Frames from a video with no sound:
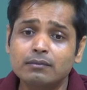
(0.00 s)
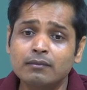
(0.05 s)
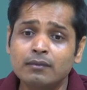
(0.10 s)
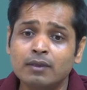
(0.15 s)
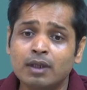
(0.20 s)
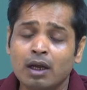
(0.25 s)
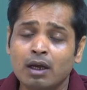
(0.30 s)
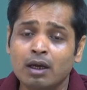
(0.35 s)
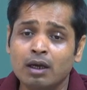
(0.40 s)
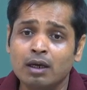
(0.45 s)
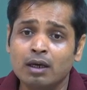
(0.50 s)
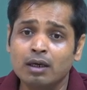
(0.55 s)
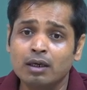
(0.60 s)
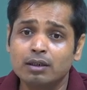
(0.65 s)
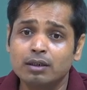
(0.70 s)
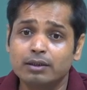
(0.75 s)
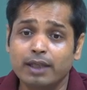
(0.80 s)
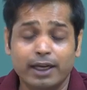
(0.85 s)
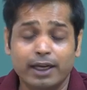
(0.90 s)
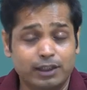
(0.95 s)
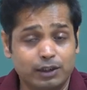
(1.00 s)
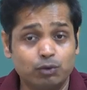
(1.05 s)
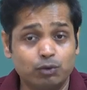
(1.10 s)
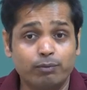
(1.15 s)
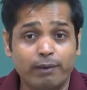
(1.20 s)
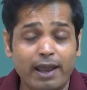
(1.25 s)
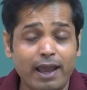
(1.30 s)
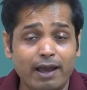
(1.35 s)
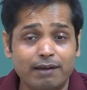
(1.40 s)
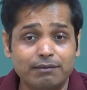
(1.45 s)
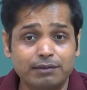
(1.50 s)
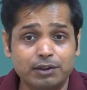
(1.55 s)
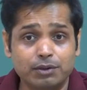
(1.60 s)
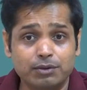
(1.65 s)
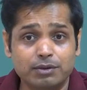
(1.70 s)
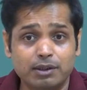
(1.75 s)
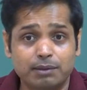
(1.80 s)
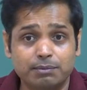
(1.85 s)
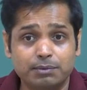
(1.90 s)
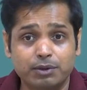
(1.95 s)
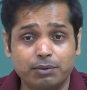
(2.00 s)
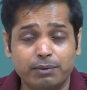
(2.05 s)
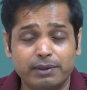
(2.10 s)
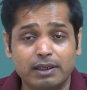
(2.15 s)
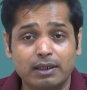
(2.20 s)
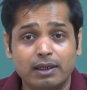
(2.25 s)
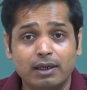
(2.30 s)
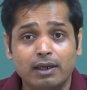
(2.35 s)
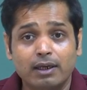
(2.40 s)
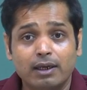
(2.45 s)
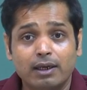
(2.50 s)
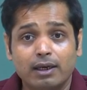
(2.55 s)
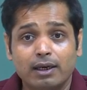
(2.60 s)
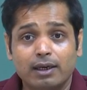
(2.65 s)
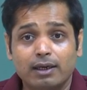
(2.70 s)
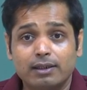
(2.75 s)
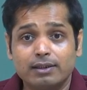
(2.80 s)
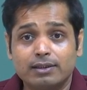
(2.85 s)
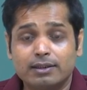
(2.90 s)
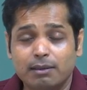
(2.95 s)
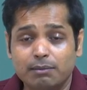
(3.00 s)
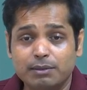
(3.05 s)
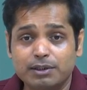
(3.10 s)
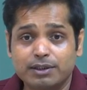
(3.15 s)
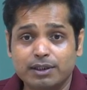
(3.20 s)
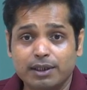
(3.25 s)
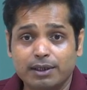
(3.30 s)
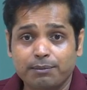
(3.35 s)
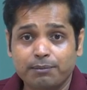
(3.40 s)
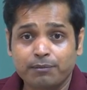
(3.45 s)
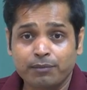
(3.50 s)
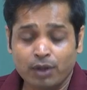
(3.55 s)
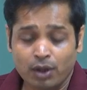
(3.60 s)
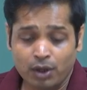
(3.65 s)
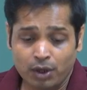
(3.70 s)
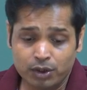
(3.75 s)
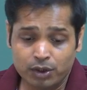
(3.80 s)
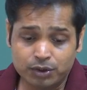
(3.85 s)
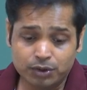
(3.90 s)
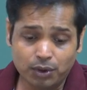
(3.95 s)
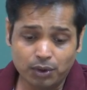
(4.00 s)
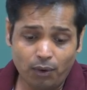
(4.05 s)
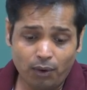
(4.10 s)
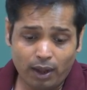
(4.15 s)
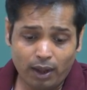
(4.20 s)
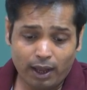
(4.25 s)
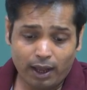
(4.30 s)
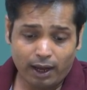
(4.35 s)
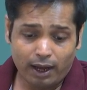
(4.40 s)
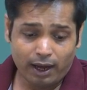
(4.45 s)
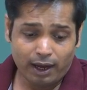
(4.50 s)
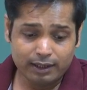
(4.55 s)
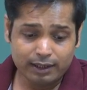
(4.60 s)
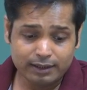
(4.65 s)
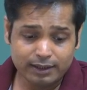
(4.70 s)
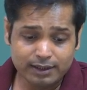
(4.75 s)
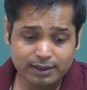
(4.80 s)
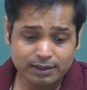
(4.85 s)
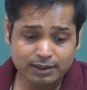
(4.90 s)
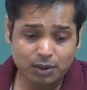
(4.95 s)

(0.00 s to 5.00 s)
that you may have in your subsequent semester. So, this